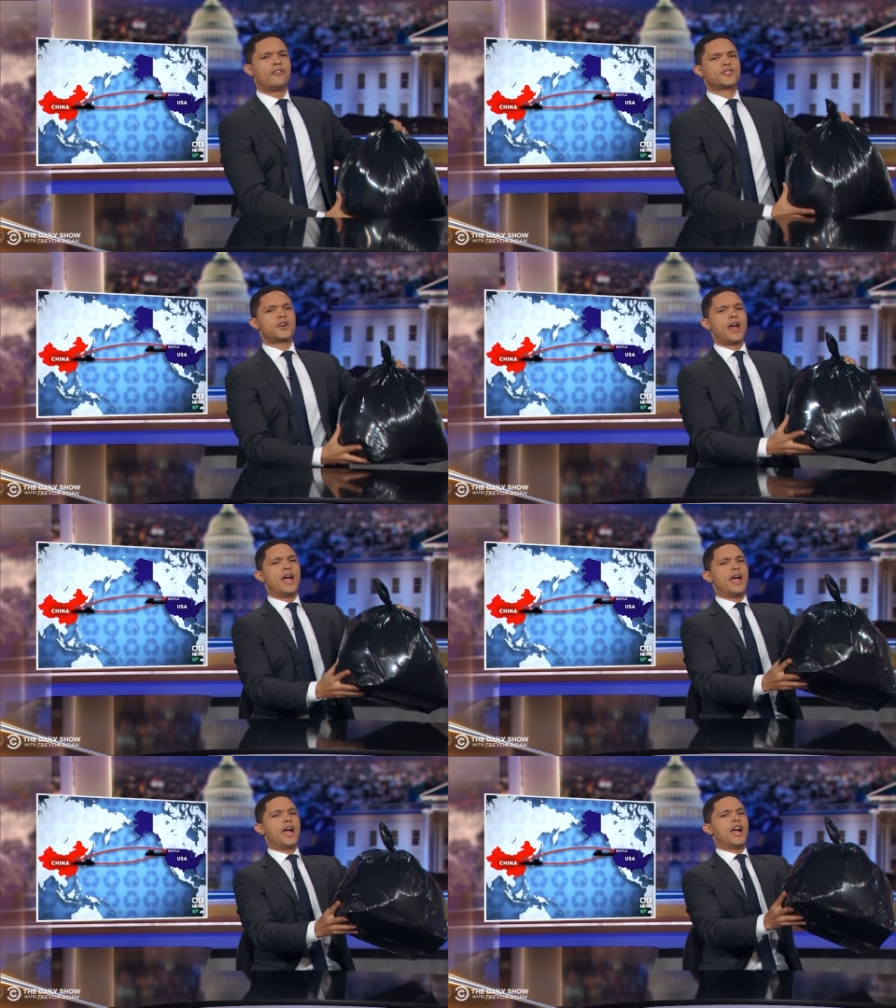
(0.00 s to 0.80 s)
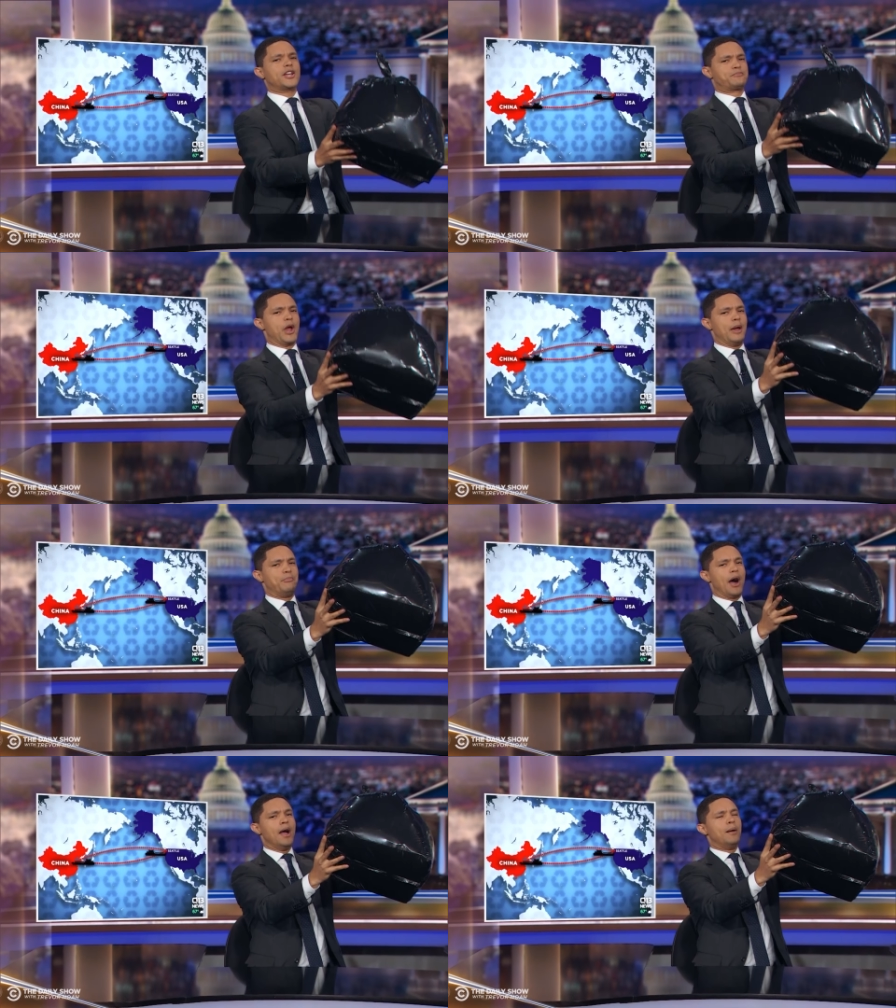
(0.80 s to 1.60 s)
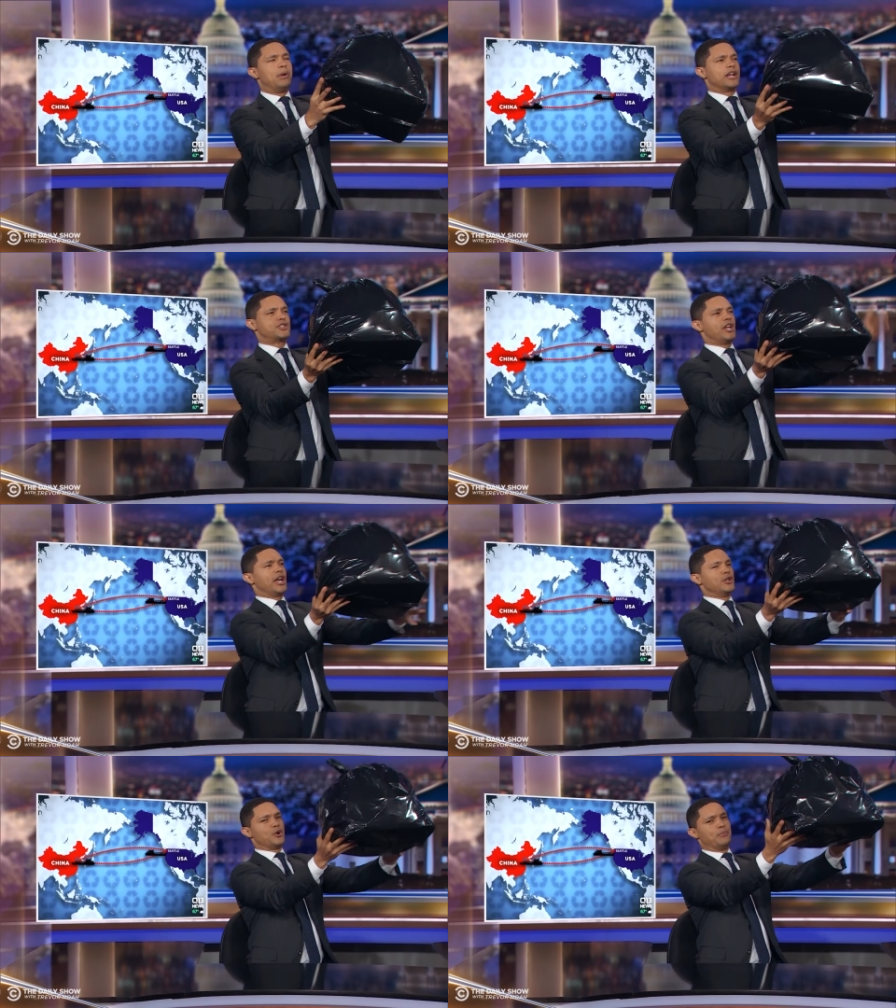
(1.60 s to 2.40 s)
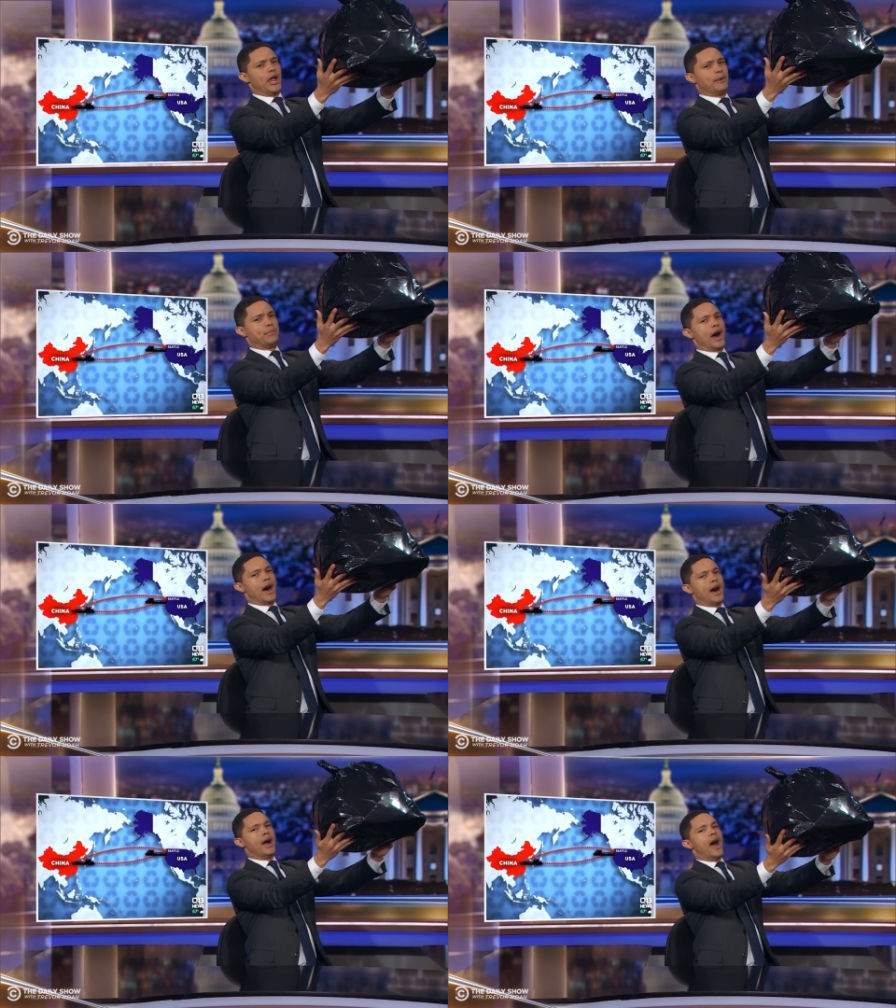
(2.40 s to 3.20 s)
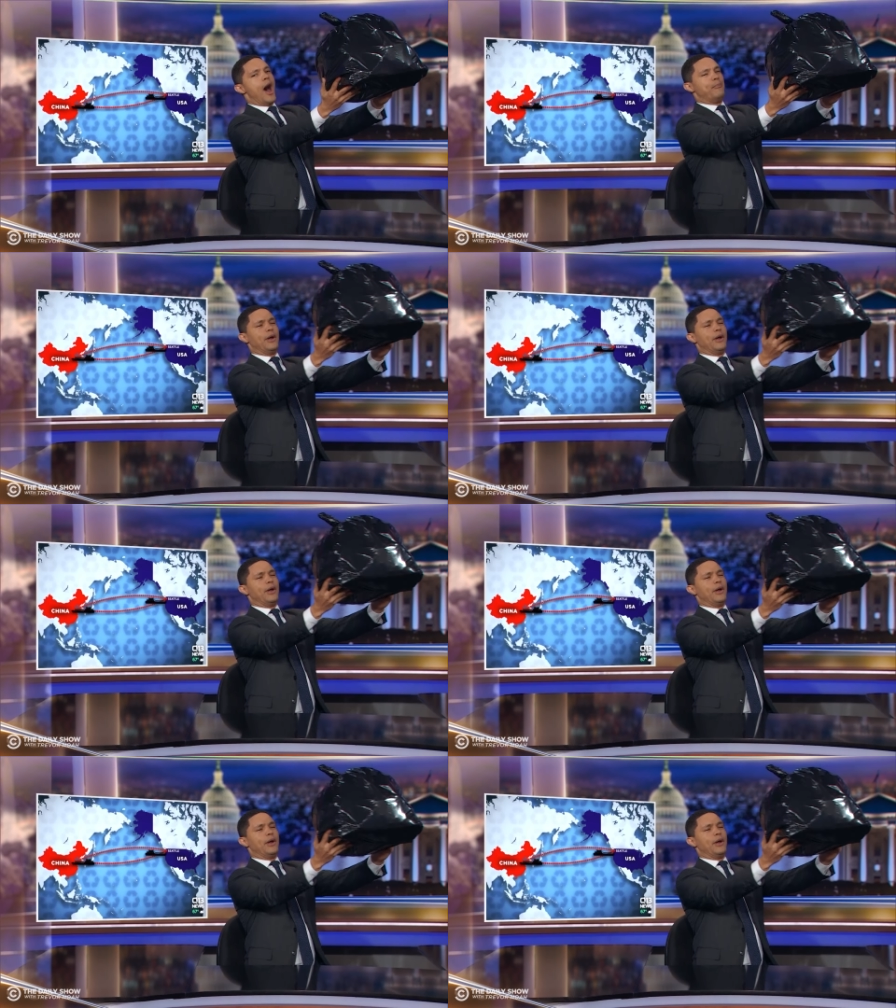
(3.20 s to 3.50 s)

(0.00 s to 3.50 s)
of trash. Paper, plastic into paper. A